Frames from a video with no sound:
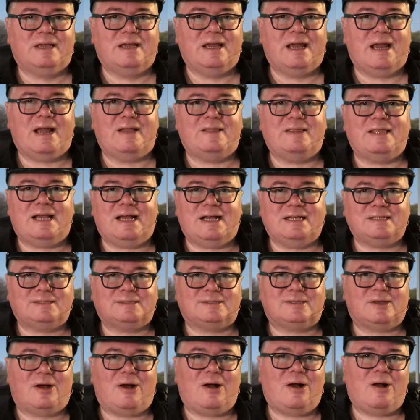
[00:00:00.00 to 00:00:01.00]
And
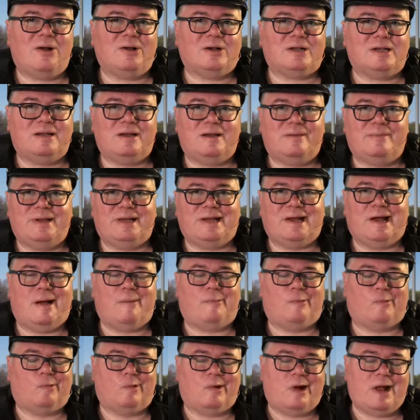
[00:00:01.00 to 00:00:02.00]
that's all coming
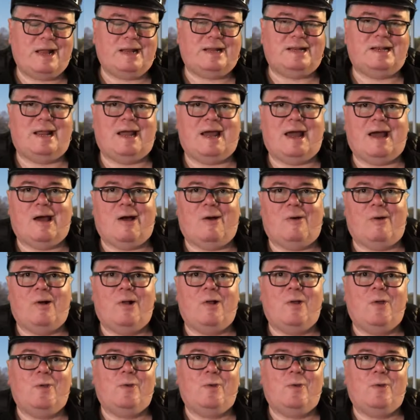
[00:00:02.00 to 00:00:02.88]
up right now,